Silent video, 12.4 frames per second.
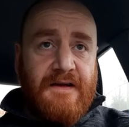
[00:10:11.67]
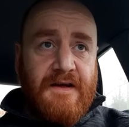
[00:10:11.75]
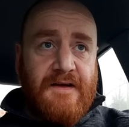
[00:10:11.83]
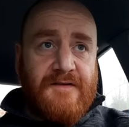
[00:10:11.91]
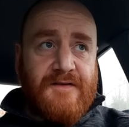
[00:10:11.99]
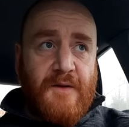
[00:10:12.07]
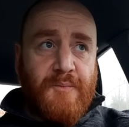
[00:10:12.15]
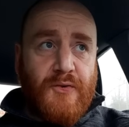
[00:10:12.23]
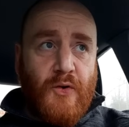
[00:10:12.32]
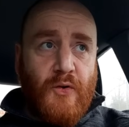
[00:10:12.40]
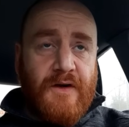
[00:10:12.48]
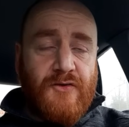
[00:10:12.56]
he is
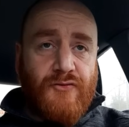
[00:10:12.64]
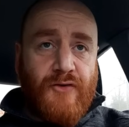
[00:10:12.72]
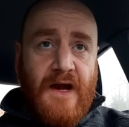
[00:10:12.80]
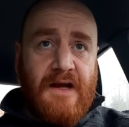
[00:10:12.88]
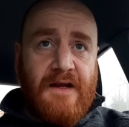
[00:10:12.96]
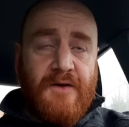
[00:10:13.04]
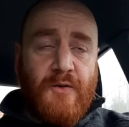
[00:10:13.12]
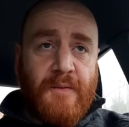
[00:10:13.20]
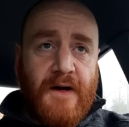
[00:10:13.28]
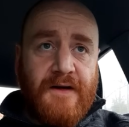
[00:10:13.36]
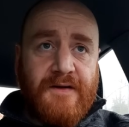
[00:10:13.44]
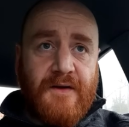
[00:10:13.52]
a pro-Israeli
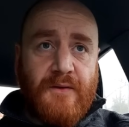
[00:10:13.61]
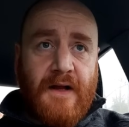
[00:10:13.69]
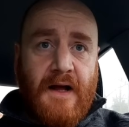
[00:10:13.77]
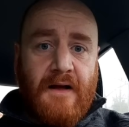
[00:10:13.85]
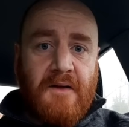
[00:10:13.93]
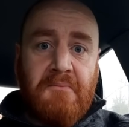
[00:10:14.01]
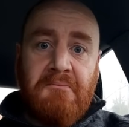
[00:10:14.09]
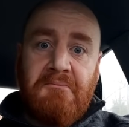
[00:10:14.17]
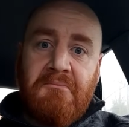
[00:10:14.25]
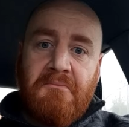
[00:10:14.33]
who might do that?